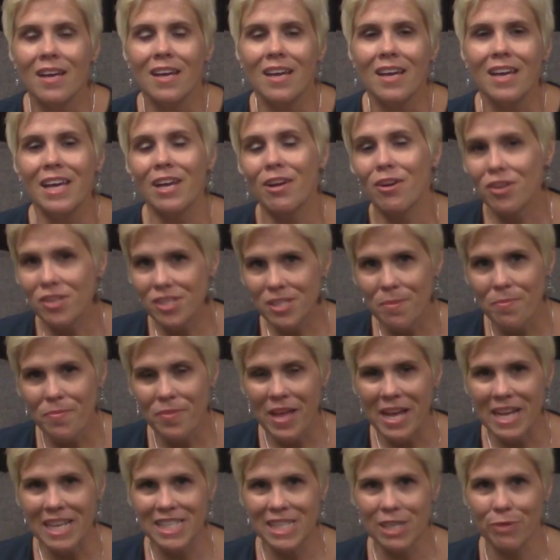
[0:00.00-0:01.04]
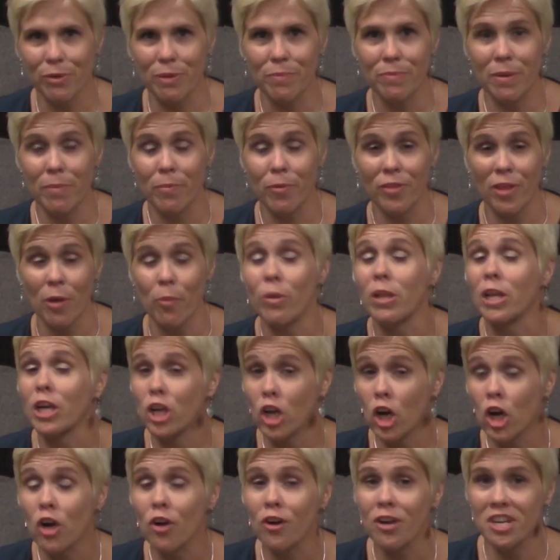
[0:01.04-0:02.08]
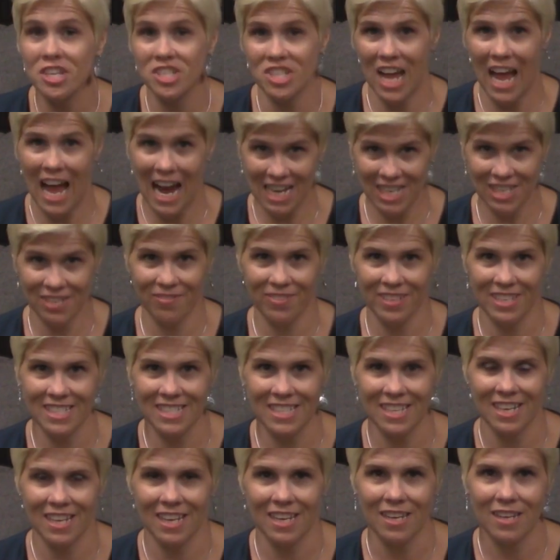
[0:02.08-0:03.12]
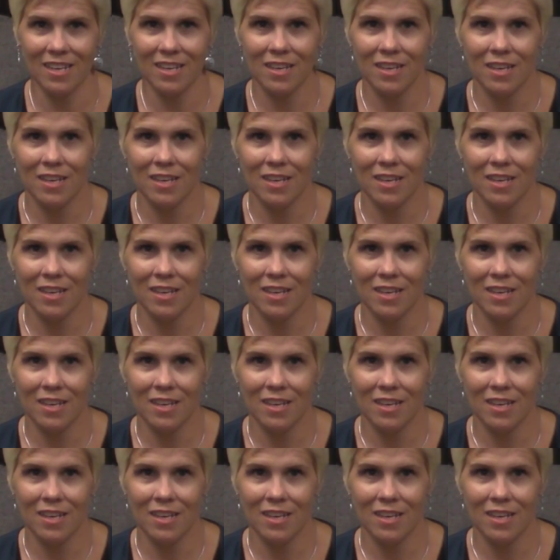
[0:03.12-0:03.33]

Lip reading: Here are some things to remember that will encourage active listening.